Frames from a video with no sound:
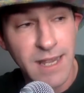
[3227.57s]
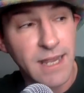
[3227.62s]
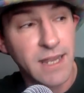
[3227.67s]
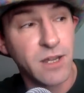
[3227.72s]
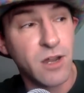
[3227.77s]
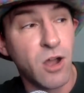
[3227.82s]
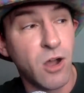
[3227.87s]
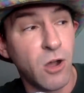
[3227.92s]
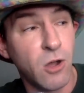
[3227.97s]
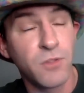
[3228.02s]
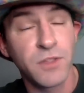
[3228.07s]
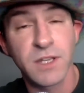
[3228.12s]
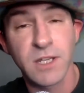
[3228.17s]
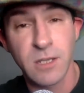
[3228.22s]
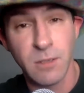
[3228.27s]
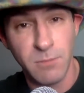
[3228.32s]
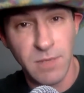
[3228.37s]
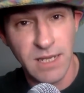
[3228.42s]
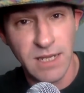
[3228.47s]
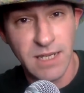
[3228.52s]
And all the
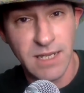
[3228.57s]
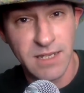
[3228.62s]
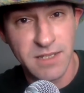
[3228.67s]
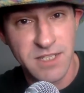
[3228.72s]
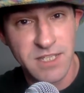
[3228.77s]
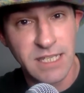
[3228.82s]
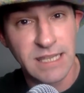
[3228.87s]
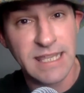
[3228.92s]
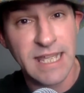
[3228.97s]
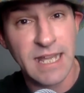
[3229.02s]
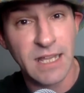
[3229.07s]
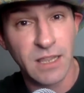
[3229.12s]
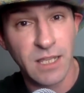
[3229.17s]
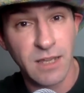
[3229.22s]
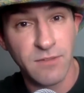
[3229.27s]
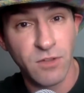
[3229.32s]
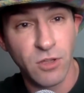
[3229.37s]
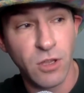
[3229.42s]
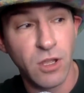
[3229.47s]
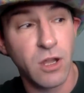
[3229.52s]
comedians at that
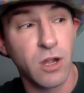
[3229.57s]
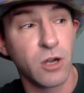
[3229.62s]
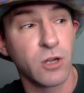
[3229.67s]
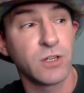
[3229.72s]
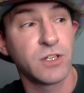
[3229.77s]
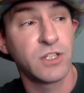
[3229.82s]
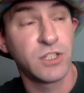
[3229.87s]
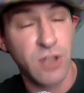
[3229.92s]
level are